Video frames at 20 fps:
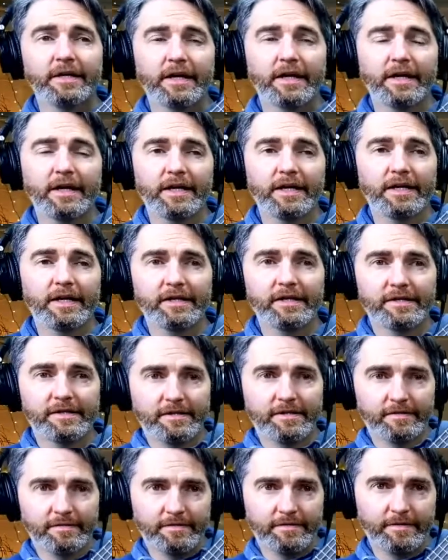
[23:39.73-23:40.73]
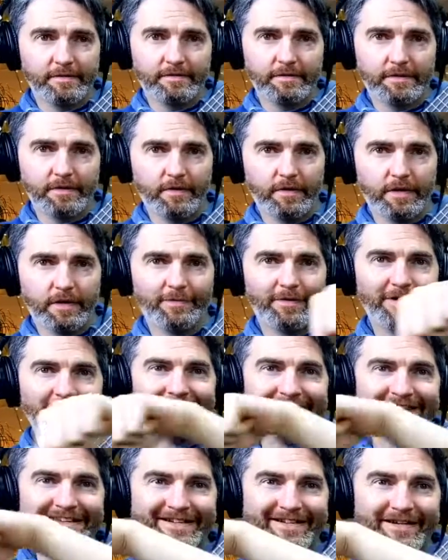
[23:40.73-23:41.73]
is, so where am
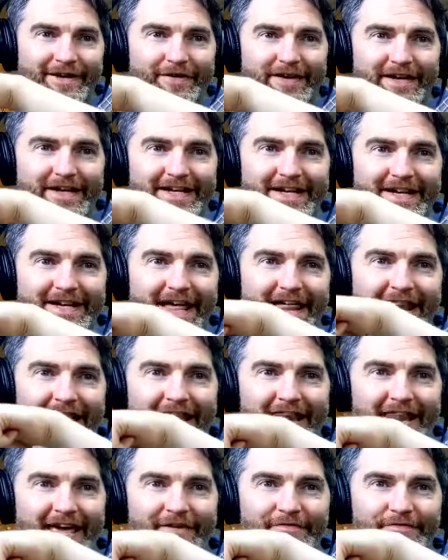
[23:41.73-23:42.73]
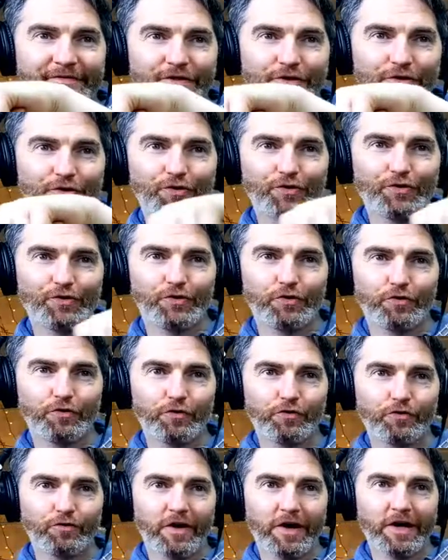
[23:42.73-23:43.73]
I? Going left to
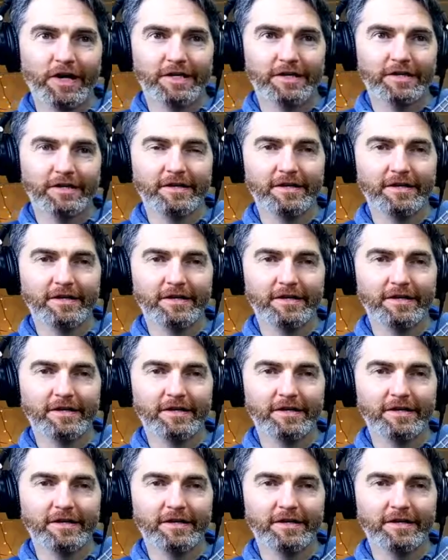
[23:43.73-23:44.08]
right.